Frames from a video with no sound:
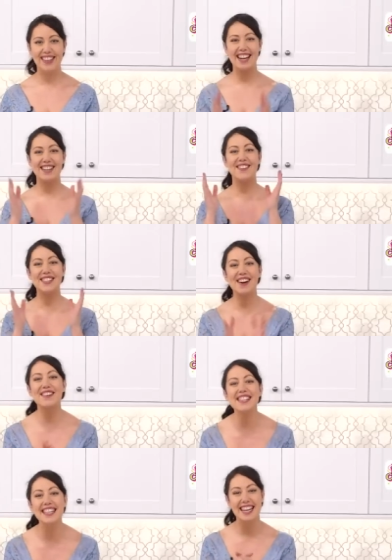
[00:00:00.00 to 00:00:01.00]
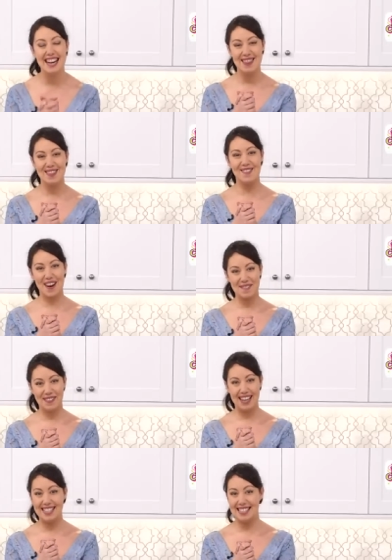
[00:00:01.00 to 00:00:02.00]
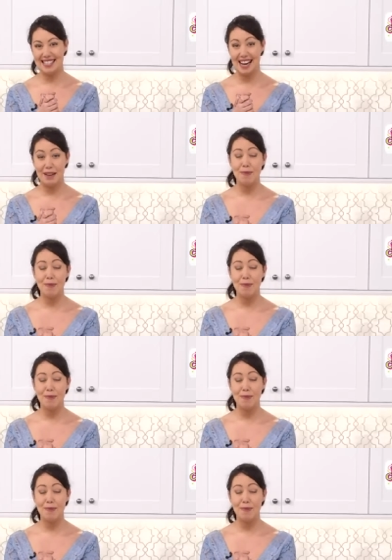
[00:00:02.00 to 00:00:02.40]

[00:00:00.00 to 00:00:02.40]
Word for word: then you're totally in the right place today,